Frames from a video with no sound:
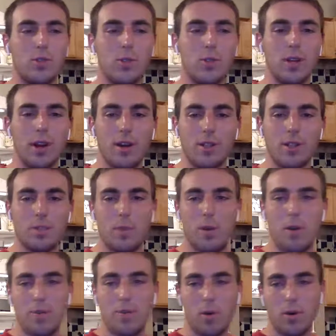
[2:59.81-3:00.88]
guard, small
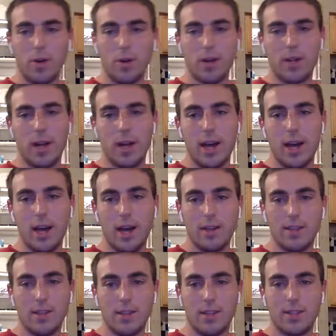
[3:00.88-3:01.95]
forward,
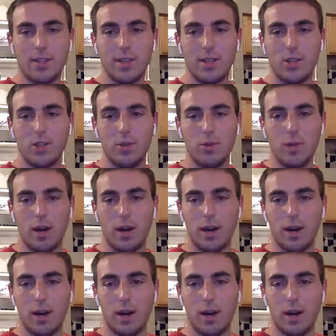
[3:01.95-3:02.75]
6'6" shooter.